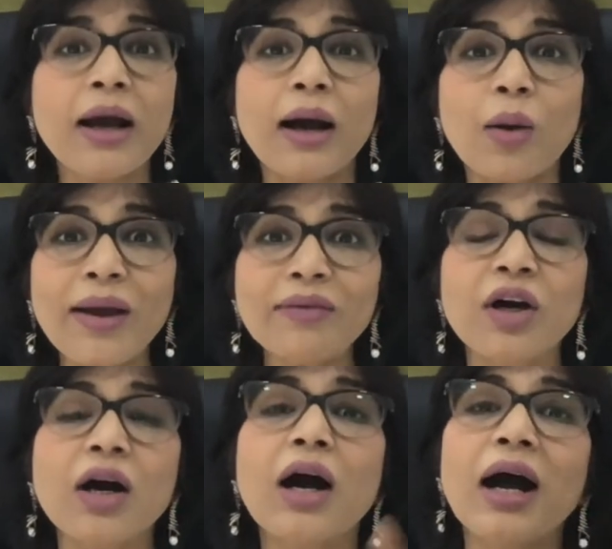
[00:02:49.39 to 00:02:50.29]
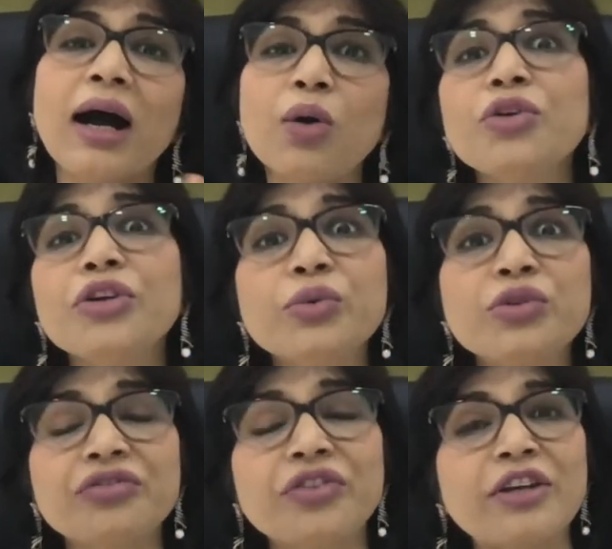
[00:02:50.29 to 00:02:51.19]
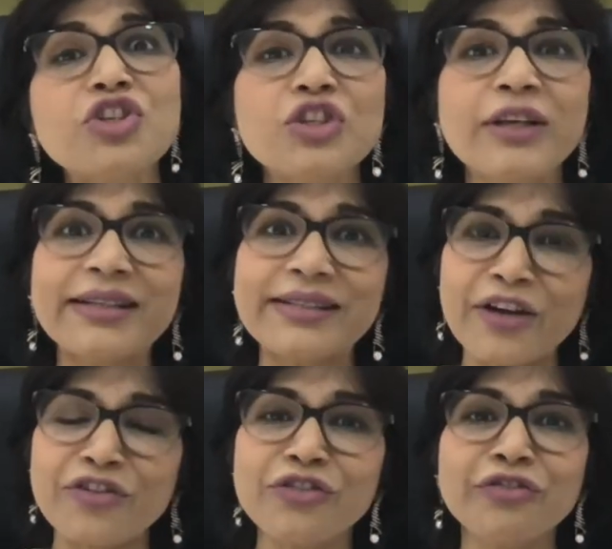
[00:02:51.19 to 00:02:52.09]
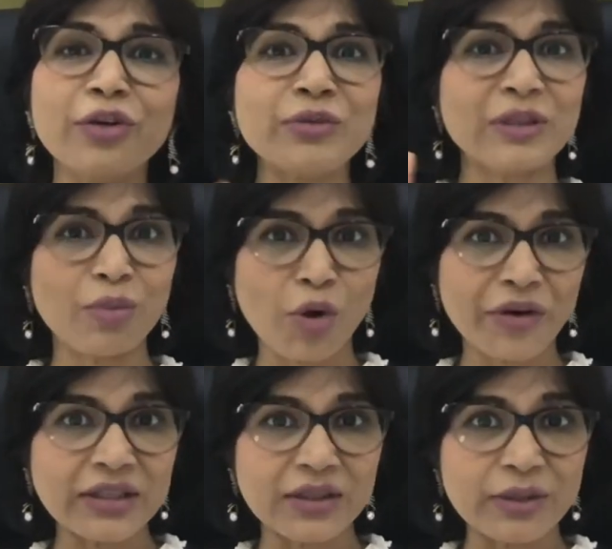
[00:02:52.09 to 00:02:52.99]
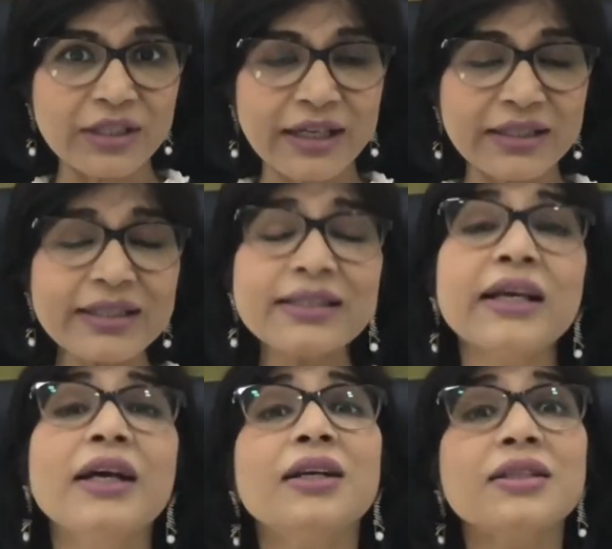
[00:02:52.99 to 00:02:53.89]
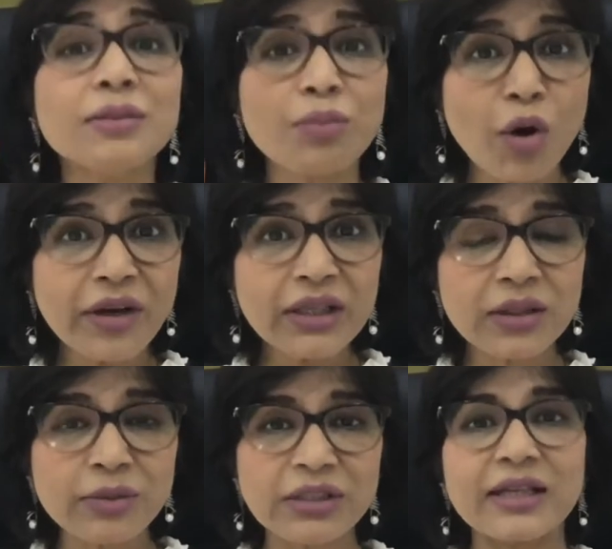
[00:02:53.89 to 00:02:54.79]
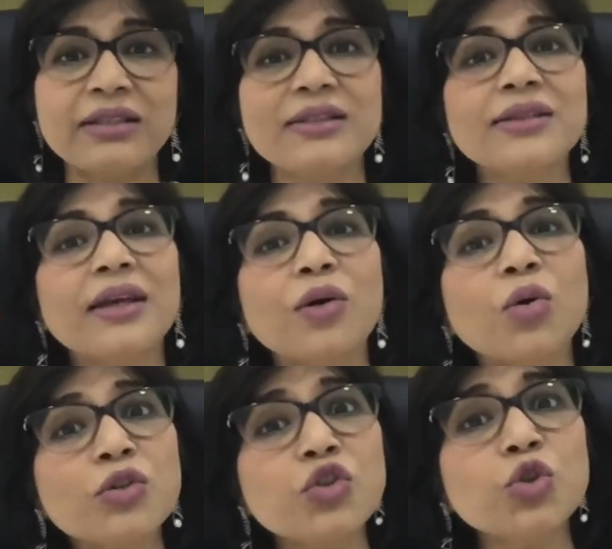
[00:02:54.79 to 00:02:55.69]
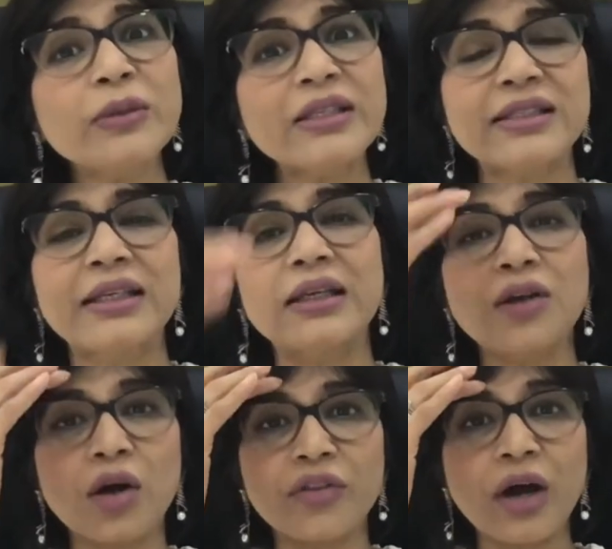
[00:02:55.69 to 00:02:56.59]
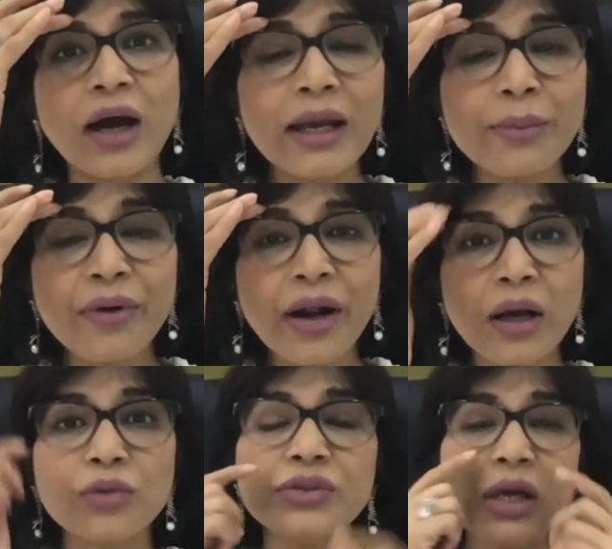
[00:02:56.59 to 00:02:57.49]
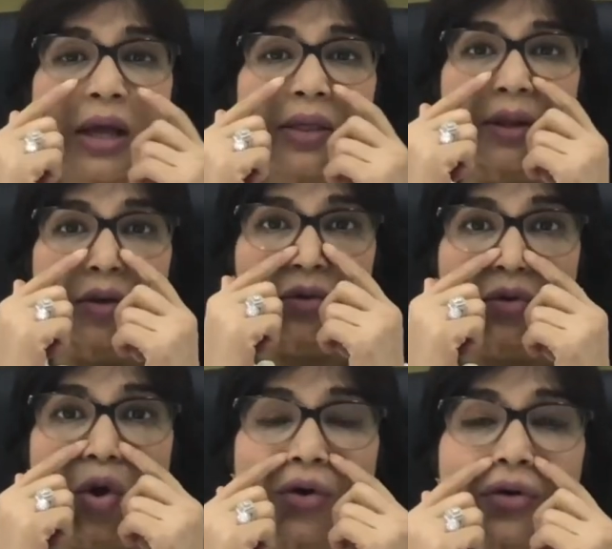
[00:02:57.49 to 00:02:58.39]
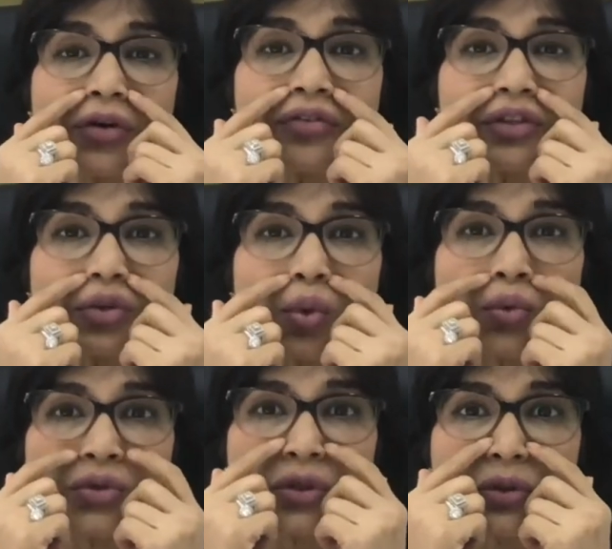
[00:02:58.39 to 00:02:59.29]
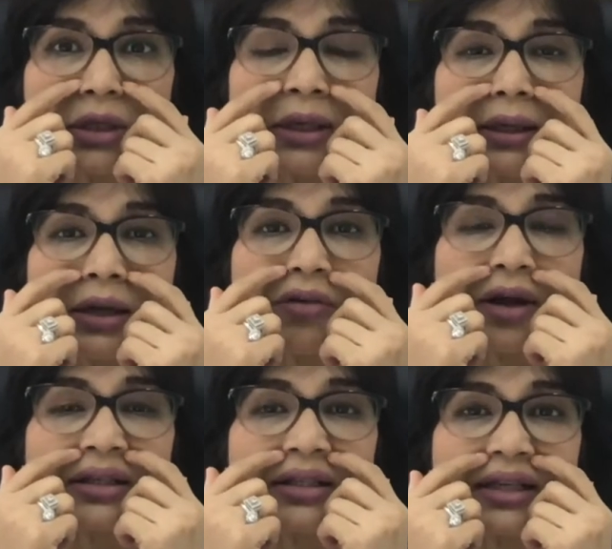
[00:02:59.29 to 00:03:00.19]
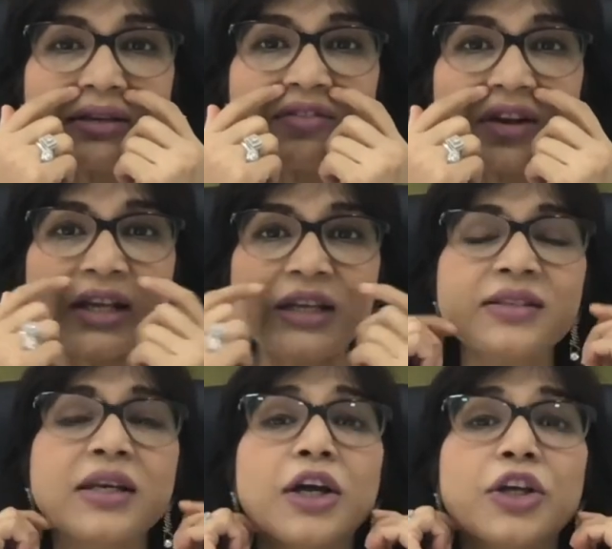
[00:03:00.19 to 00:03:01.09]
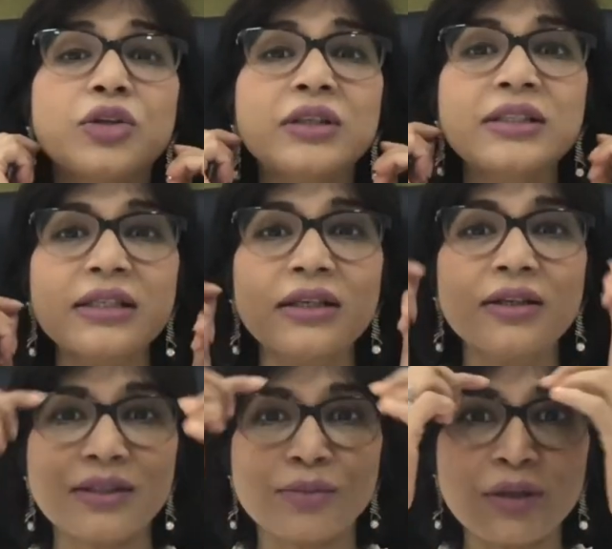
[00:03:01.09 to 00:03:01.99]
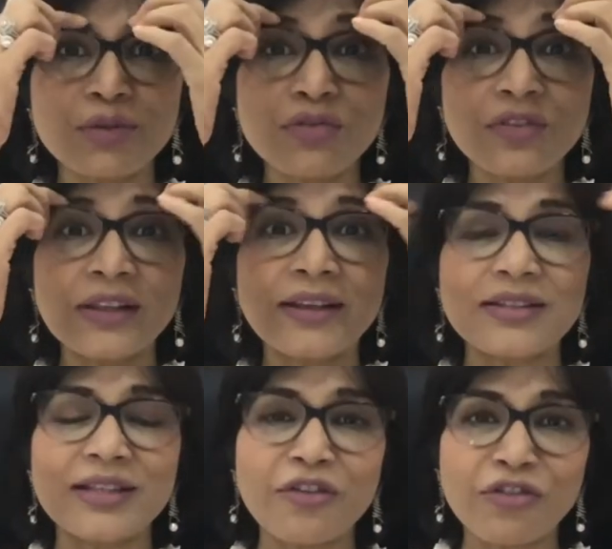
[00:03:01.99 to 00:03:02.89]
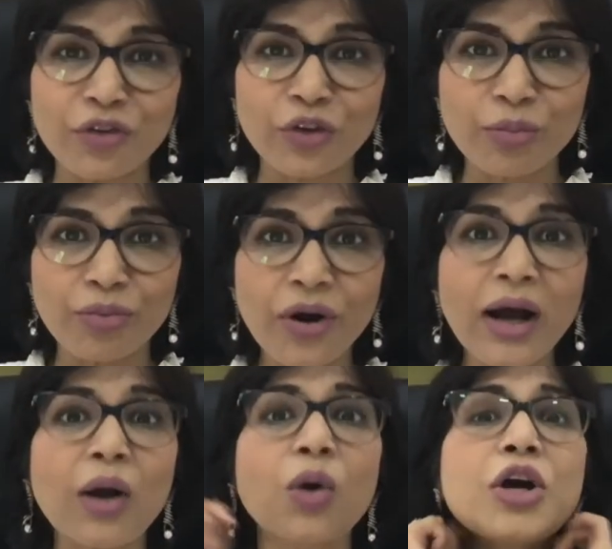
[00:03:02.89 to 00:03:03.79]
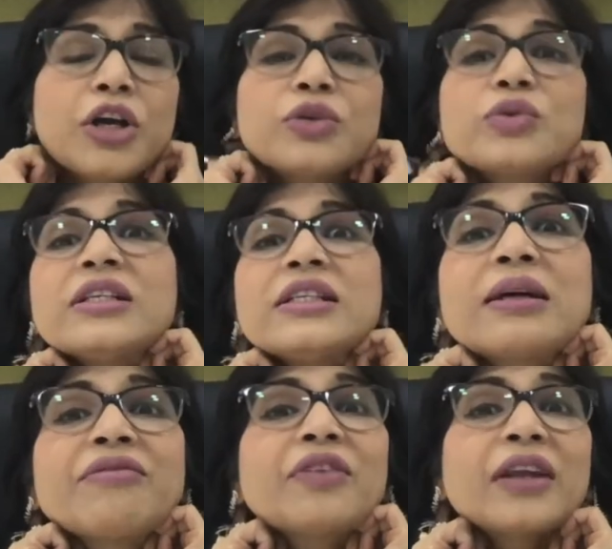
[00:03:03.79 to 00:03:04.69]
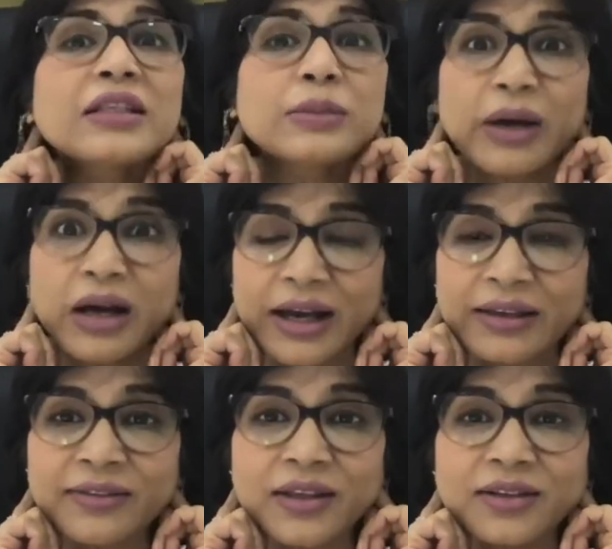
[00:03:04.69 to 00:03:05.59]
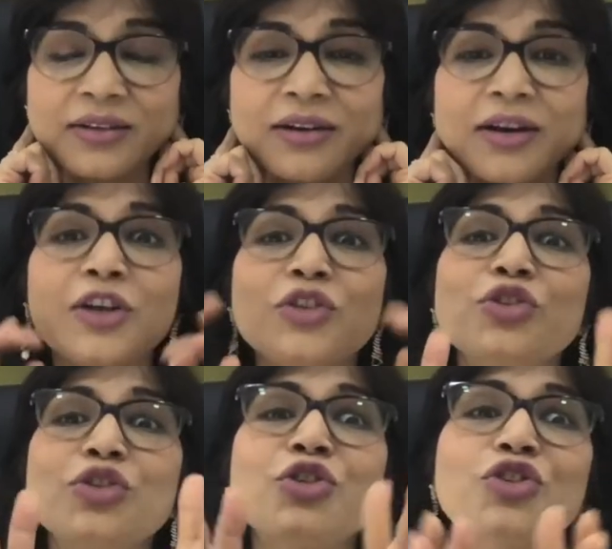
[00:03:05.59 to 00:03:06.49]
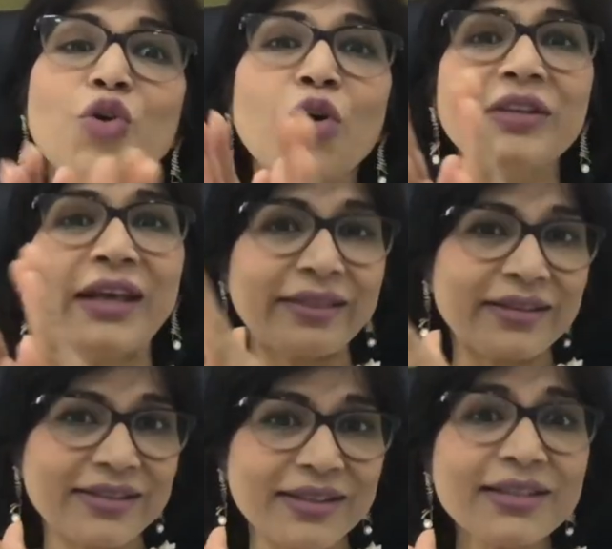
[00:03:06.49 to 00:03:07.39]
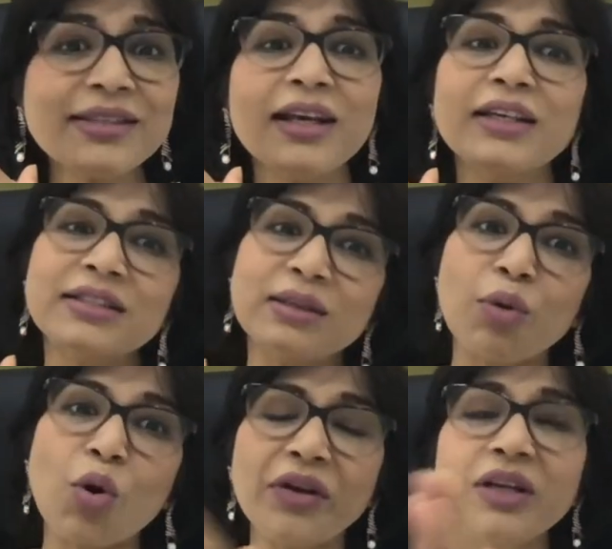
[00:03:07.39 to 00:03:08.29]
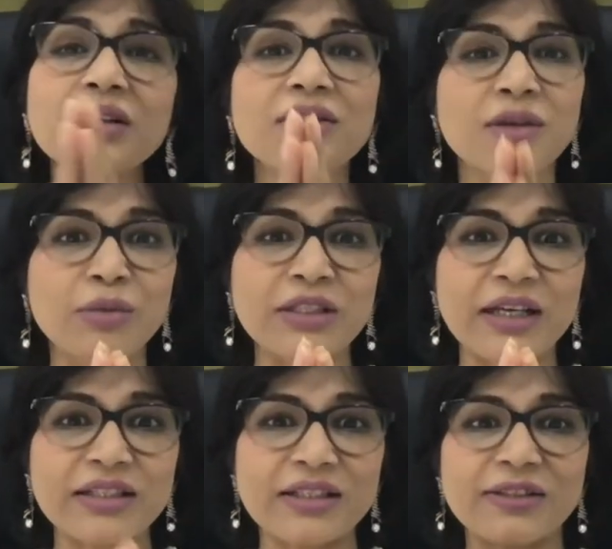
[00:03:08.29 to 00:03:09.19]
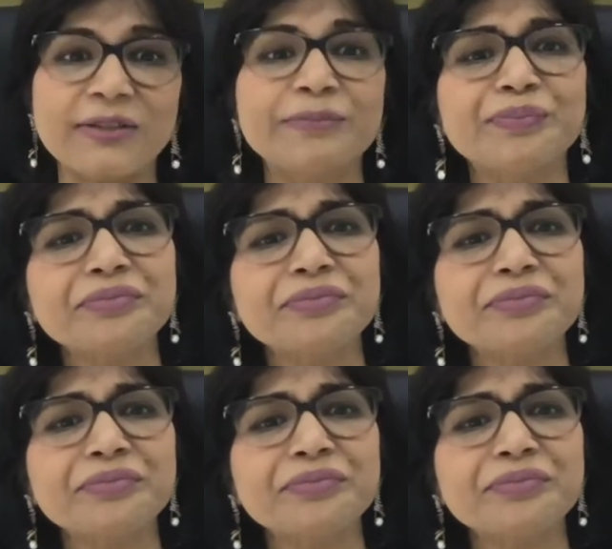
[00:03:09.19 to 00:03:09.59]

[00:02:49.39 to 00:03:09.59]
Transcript: However, how do you differentiate dandruff from seborrheic dermatitis? Seborrheic dermatitis can also be seen on the eyebrows, then on the corner of the nose, you see a little redness and flakes. You can see, sometimes you feel there's dandruff on the brow, you see flakes behind the ear, so you're sure that this is seborrheic dermatitis.